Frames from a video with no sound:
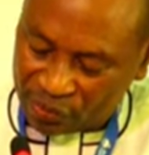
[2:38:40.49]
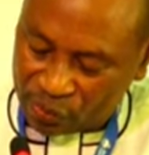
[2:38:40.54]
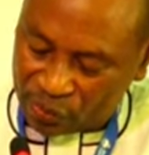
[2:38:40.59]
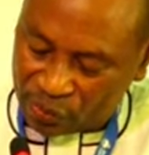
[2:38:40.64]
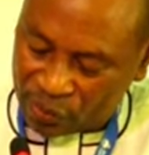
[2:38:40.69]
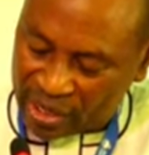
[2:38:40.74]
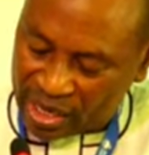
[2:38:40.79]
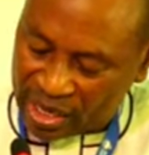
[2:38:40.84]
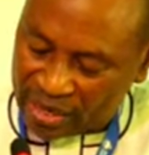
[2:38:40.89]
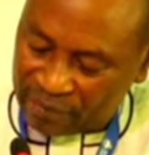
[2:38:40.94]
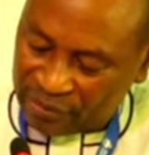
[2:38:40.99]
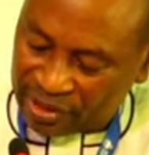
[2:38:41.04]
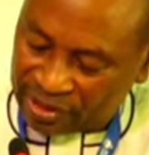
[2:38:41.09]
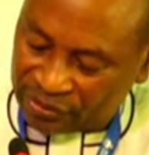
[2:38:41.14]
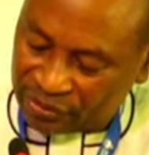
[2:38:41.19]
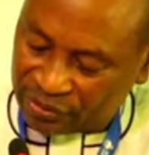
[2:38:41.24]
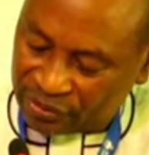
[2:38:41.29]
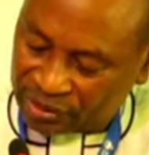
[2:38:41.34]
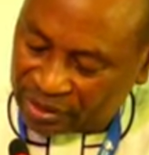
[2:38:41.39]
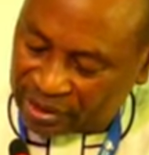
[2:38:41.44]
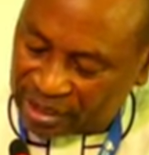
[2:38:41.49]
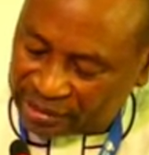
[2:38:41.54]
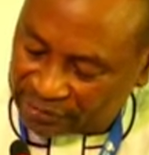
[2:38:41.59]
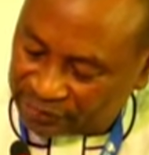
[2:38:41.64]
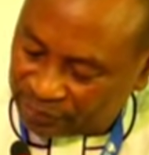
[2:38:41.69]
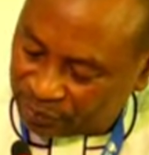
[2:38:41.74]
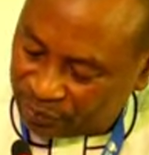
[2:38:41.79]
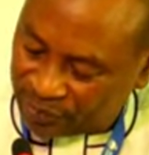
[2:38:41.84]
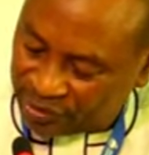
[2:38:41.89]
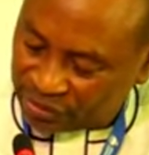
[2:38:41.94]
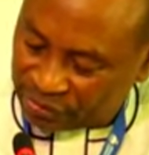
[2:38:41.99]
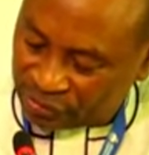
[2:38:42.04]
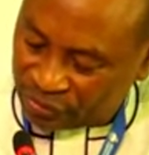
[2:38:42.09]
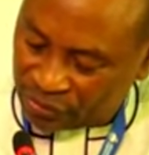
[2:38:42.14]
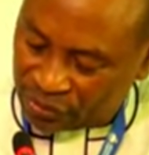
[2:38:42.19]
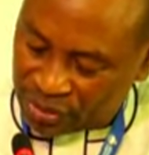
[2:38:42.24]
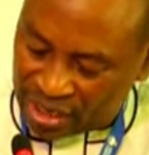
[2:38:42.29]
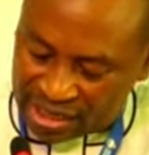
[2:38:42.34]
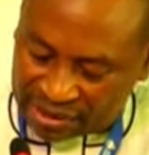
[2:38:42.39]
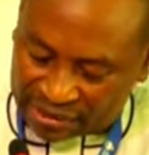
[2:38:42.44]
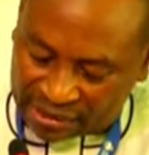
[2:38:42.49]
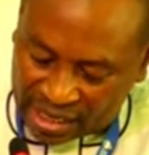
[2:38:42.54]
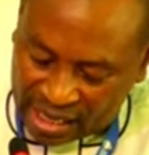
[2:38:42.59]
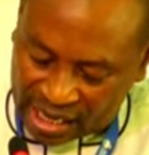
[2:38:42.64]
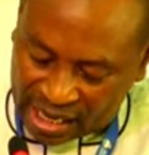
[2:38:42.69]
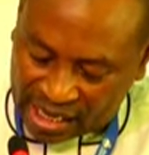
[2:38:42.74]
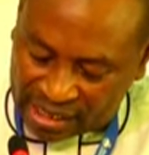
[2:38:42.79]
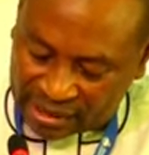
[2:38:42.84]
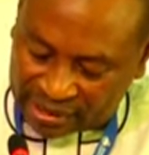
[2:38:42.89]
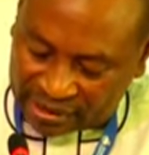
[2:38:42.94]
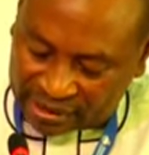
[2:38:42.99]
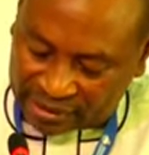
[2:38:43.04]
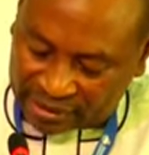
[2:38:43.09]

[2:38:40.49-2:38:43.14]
where middle and high